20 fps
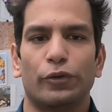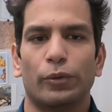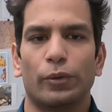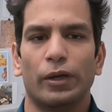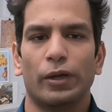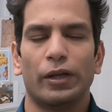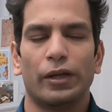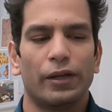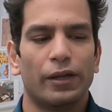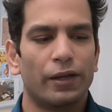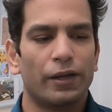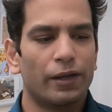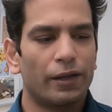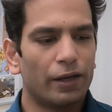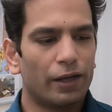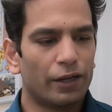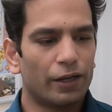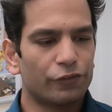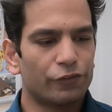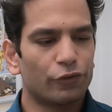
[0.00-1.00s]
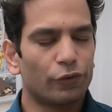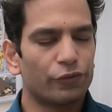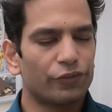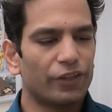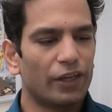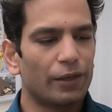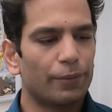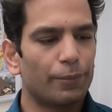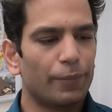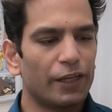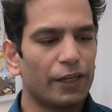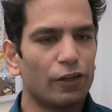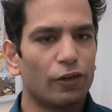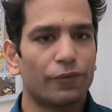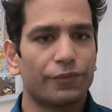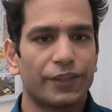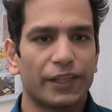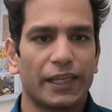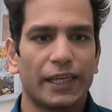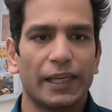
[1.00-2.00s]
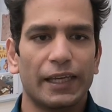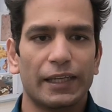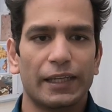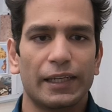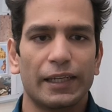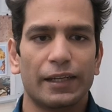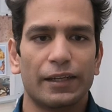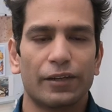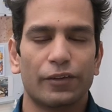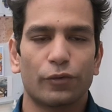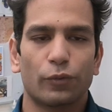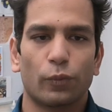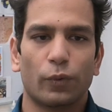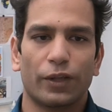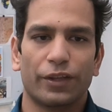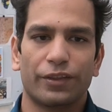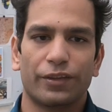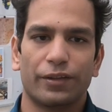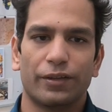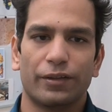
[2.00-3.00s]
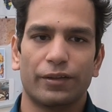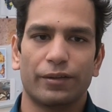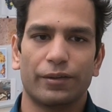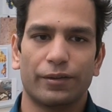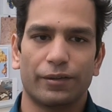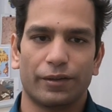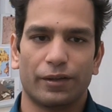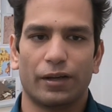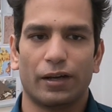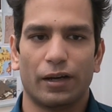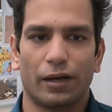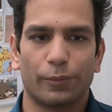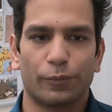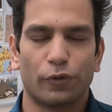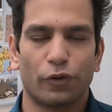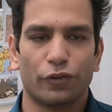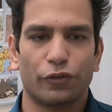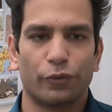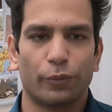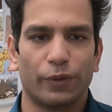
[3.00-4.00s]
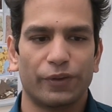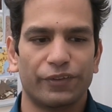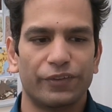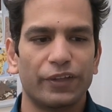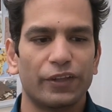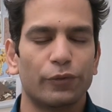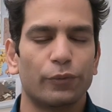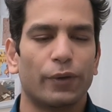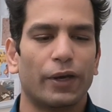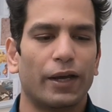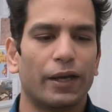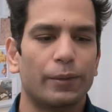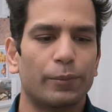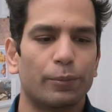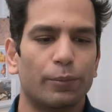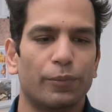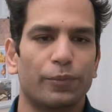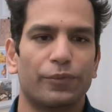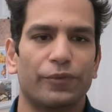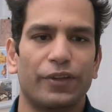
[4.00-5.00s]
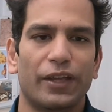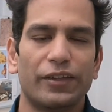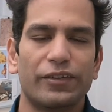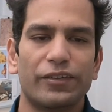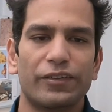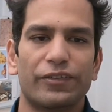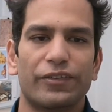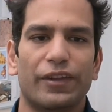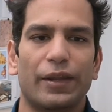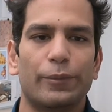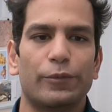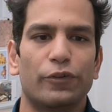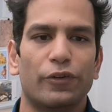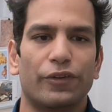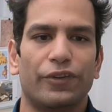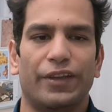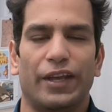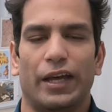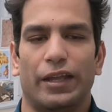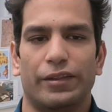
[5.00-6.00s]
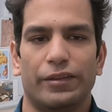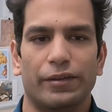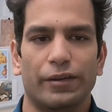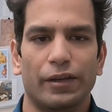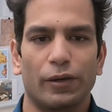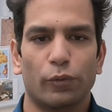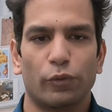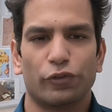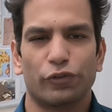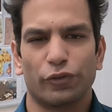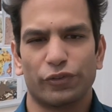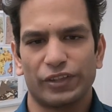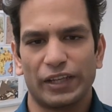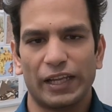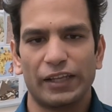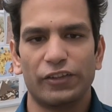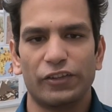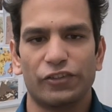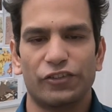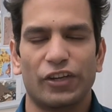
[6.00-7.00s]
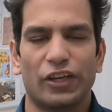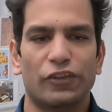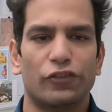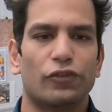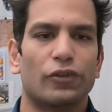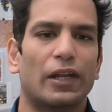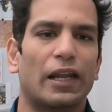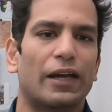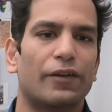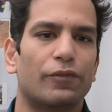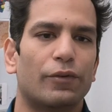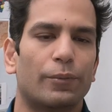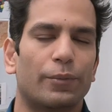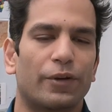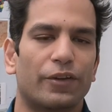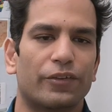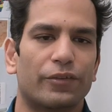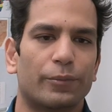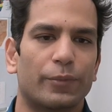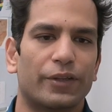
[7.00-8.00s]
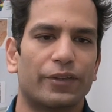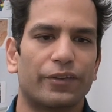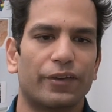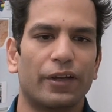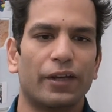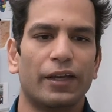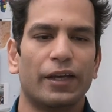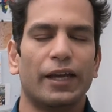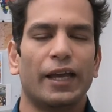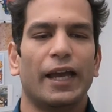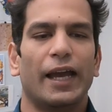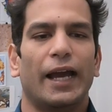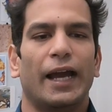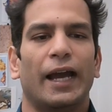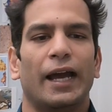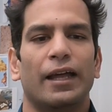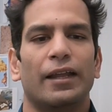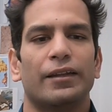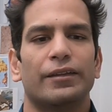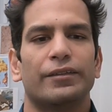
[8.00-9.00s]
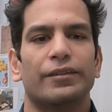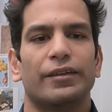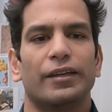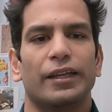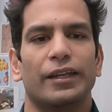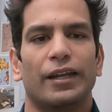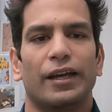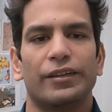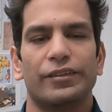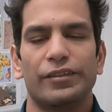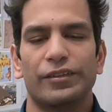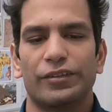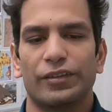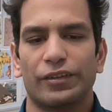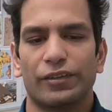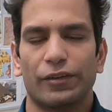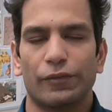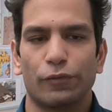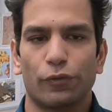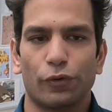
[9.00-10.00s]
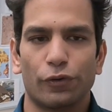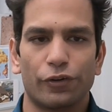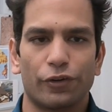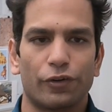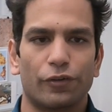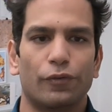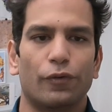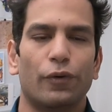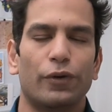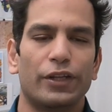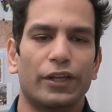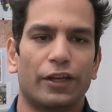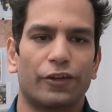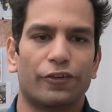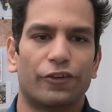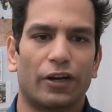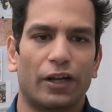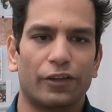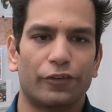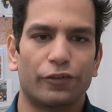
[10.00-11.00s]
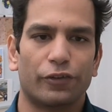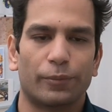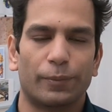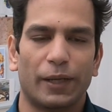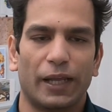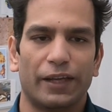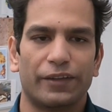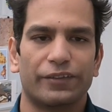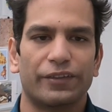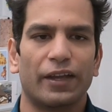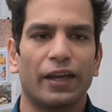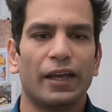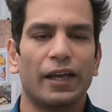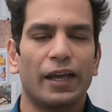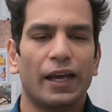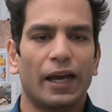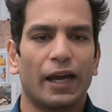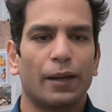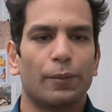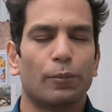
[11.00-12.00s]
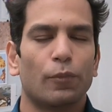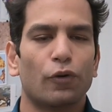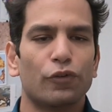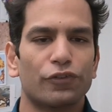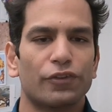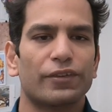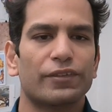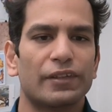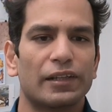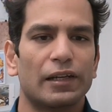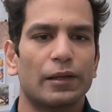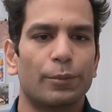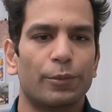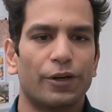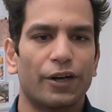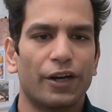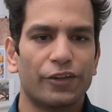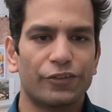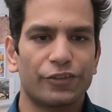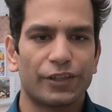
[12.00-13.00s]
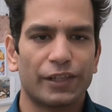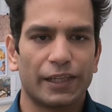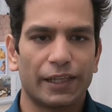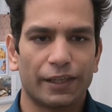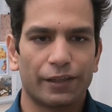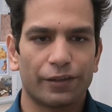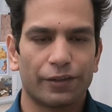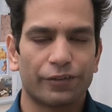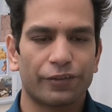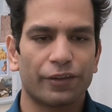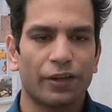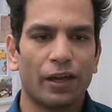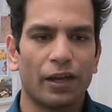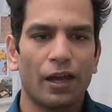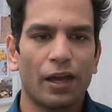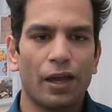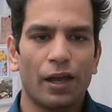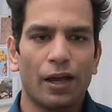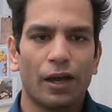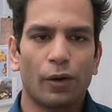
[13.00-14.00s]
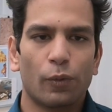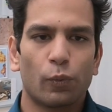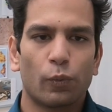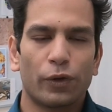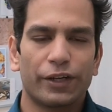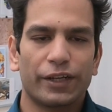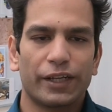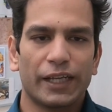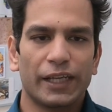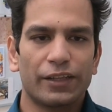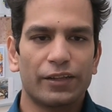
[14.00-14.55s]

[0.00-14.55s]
associate many of the key leaders with Umkhonto we Sizwe and sentence them to death, which was later changed to life imprisonment. And in 1964, the Rivonia Trial took place, and most of the liberation leaders would either be